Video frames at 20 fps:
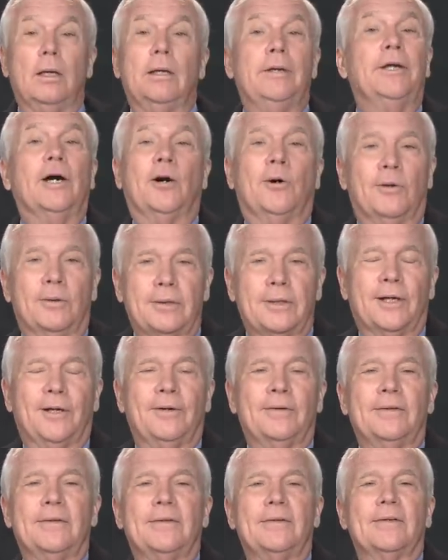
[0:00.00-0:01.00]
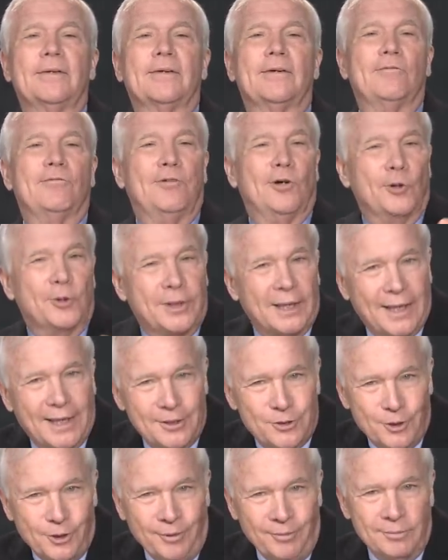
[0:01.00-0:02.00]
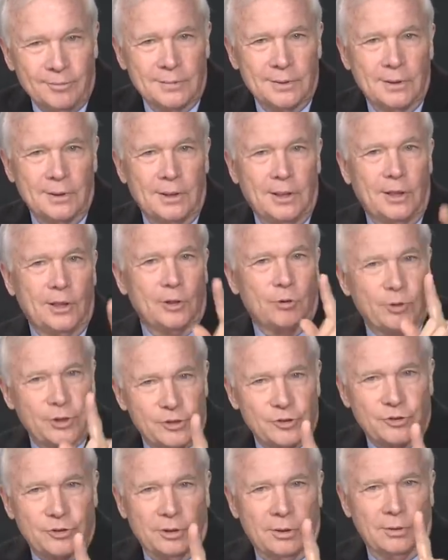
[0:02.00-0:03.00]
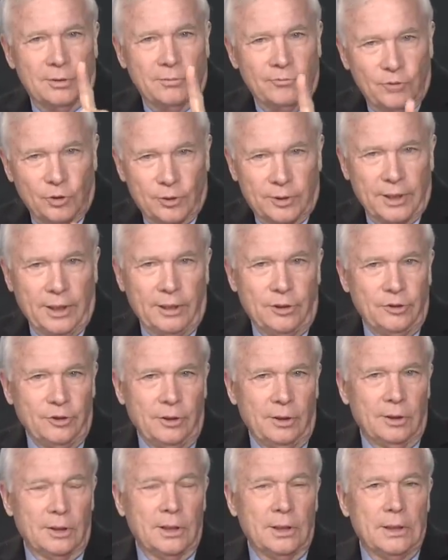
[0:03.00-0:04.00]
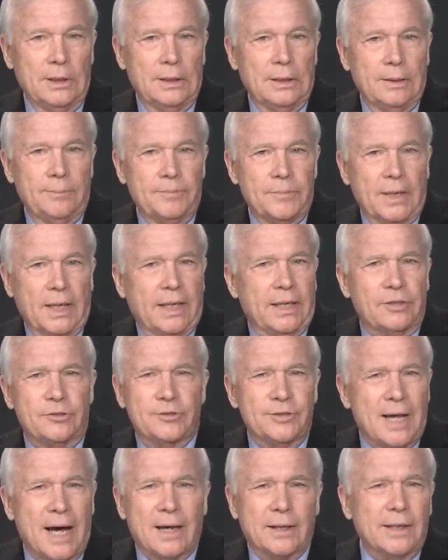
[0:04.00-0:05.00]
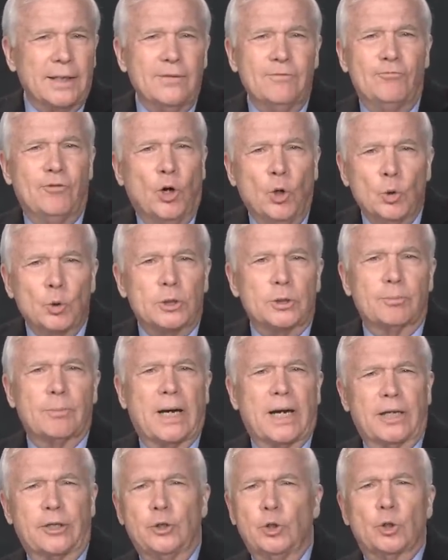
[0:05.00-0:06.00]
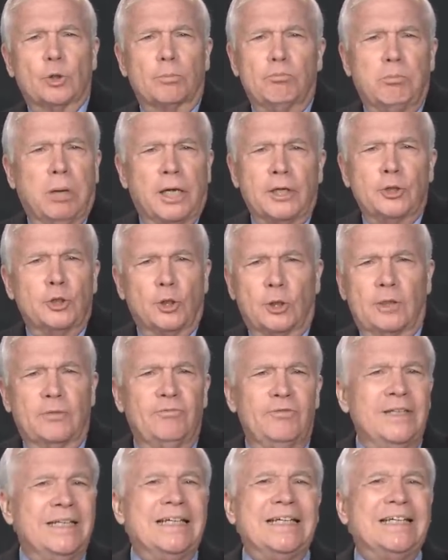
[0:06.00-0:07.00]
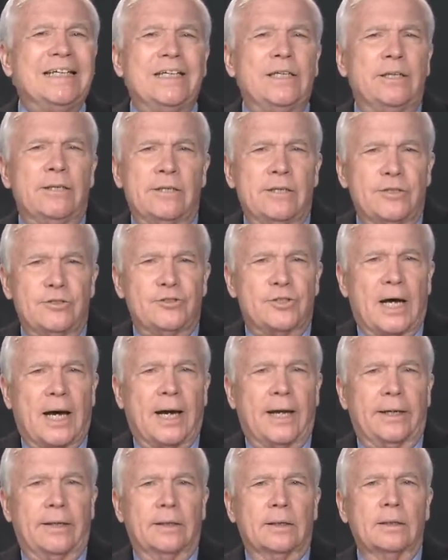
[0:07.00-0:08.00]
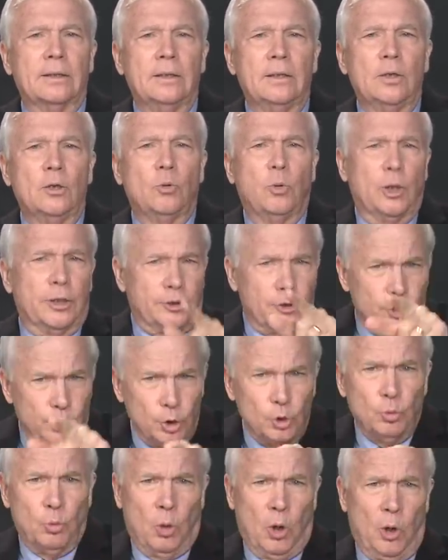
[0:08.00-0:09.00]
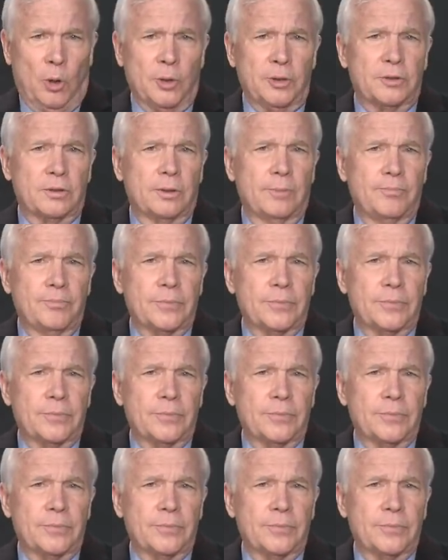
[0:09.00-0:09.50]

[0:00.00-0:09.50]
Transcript: No, no. Vocation, Christian vocation, is not evoked by your bundle of need and desire, what you want.